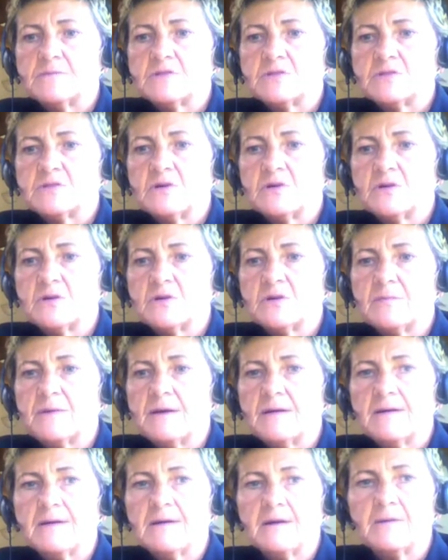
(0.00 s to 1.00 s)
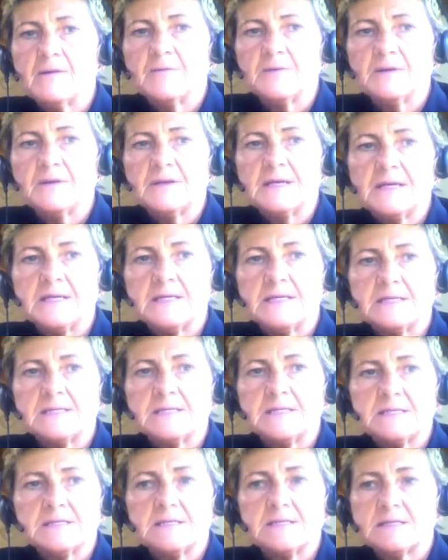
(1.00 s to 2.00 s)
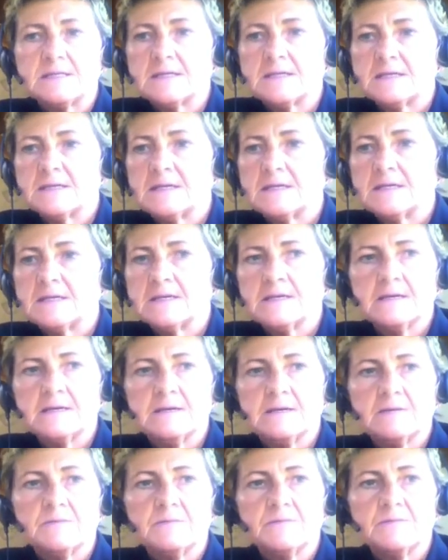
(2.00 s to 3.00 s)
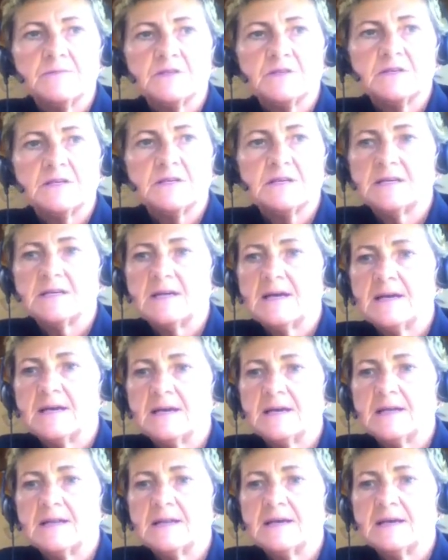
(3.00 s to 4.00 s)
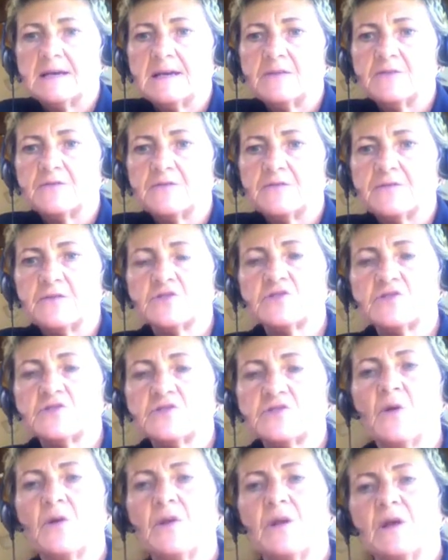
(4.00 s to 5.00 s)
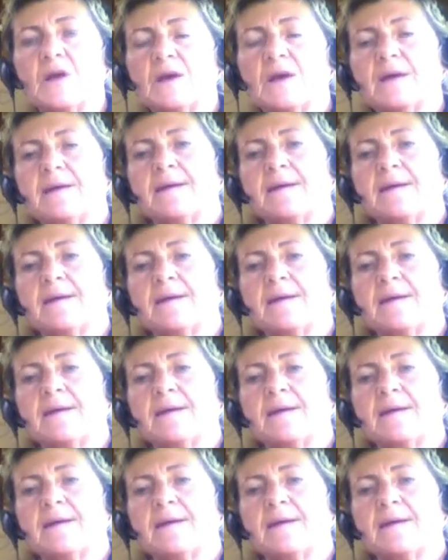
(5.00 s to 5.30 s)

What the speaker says: talk about a couple of cases to kind of highlight. The first one,